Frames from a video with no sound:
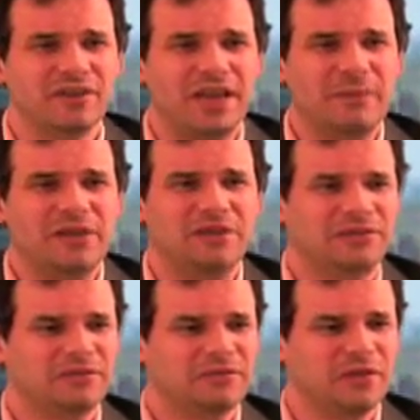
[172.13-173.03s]
I mean,
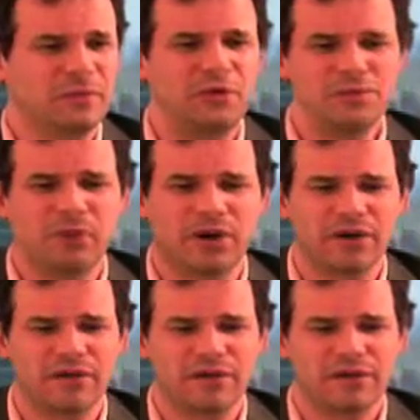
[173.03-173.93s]
for the most
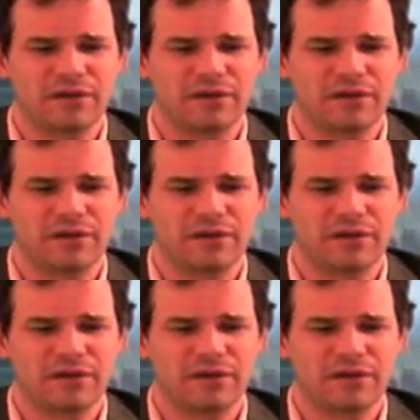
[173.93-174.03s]
part,